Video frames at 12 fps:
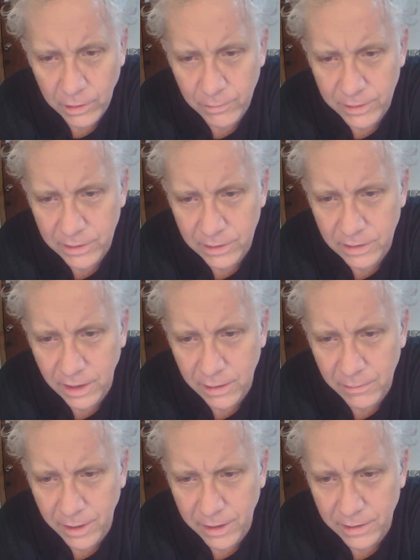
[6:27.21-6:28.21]
The argument
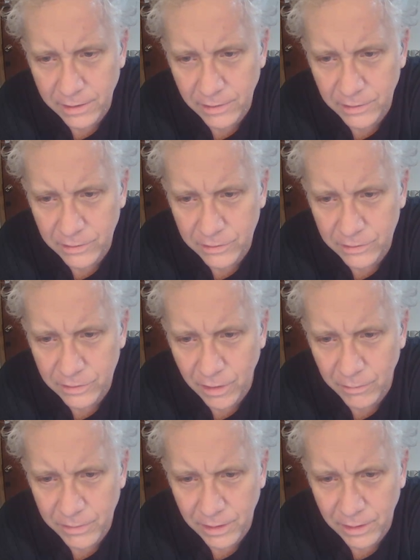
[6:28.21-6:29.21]
that they make is
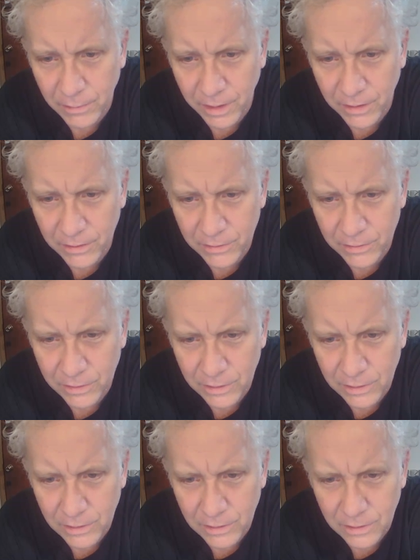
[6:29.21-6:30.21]
something about
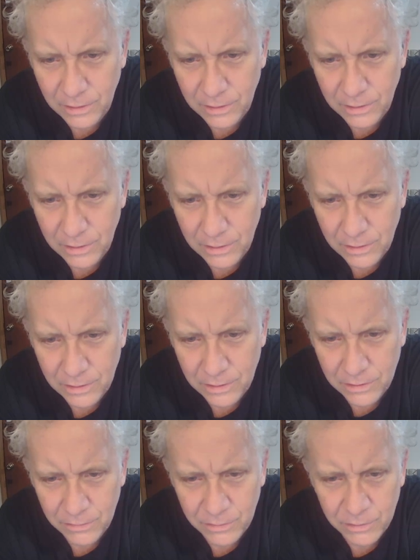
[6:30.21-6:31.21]

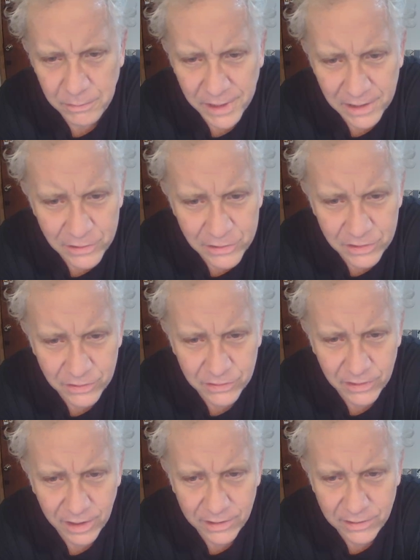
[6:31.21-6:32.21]
some
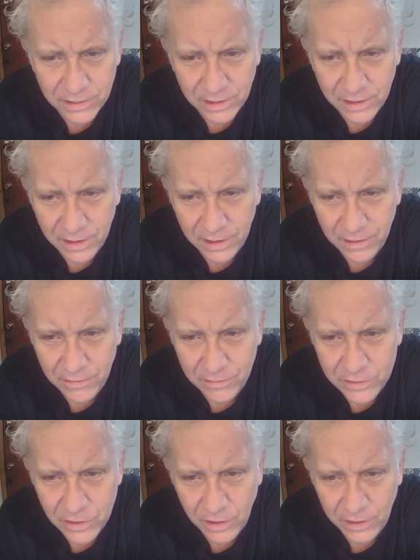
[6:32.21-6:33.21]
specious
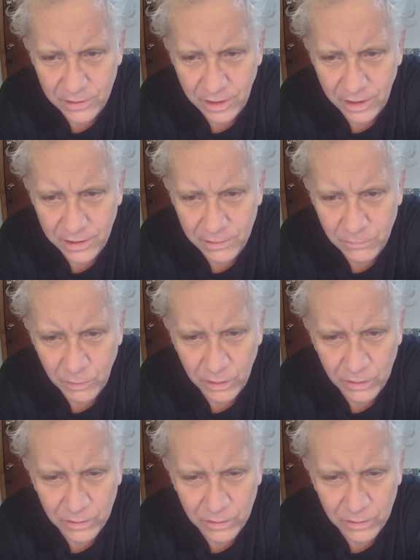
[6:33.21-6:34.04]
idea of John Lennon.